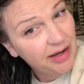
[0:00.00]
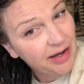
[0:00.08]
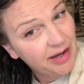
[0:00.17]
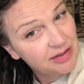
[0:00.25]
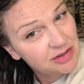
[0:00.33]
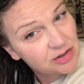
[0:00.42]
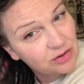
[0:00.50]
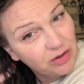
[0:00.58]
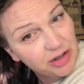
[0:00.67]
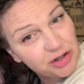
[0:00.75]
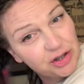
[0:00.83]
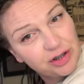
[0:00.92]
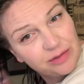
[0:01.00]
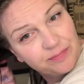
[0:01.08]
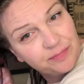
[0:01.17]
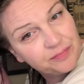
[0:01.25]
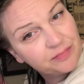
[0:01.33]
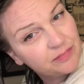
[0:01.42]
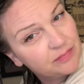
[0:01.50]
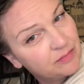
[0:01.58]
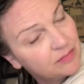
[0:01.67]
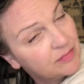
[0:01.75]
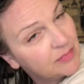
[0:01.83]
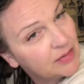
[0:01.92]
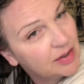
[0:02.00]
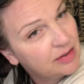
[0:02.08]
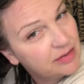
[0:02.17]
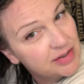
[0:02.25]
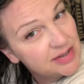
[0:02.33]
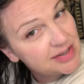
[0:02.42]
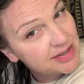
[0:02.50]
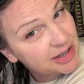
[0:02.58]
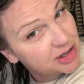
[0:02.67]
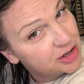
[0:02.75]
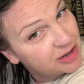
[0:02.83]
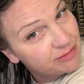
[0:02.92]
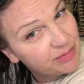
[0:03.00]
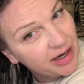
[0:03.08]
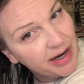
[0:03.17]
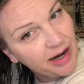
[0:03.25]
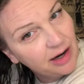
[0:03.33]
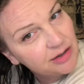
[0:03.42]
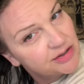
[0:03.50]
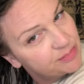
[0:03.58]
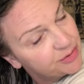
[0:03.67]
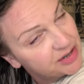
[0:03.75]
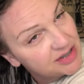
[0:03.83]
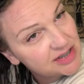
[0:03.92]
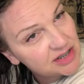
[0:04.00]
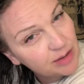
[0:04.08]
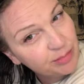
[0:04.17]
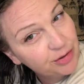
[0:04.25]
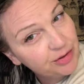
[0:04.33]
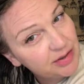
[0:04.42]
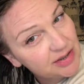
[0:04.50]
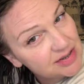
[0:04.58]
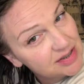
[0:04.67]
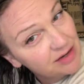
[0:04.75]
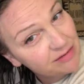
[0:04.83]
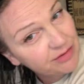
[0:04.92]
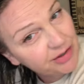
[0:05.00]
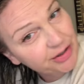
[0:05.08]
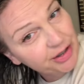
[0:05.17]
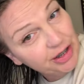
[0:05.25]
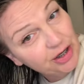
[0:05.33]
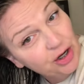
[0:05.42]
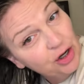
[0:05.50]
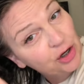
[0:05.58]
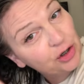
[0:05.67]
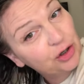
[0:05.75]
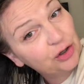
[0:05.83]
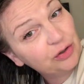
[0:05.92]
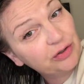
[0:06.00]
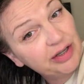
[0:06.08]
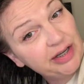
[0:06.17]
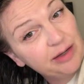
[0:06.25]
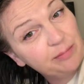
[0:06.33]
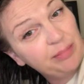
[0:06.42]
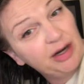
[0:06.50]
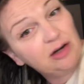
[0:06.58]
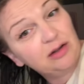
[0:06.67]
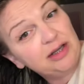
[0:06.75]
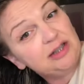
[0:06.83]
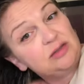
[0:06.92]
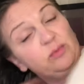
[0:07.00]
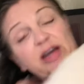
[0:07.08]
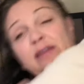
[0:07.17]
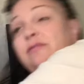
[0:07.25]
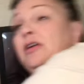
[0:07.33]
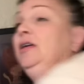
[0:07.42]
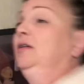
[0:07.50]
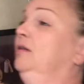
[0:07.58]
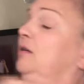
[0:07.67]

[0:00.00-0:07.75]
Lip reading: and scrunch. This section of my hair is pretty stubborn. It's not very curly, it barely is wavy.